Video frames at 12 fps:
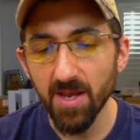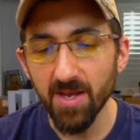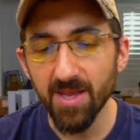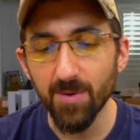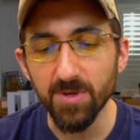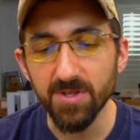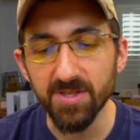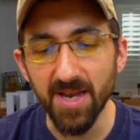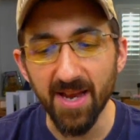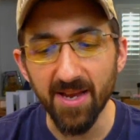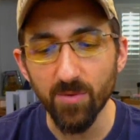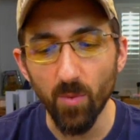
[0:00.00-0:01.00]
They would
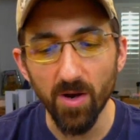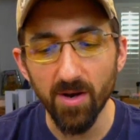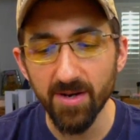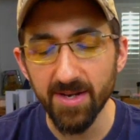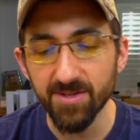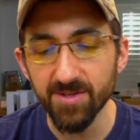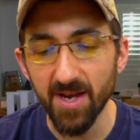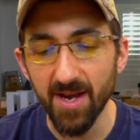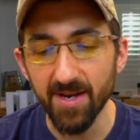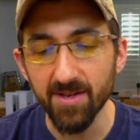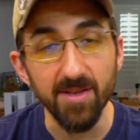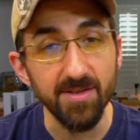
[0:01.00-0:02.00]
stand one on each
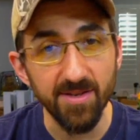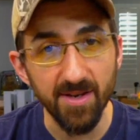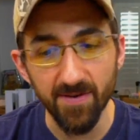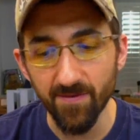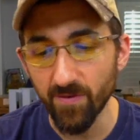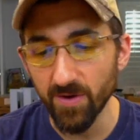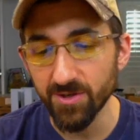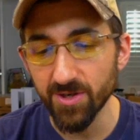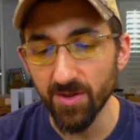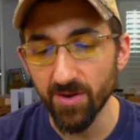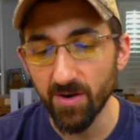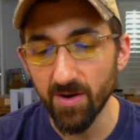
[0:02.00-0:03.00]
side, listening for each
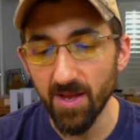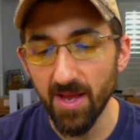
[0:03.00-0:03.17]
other,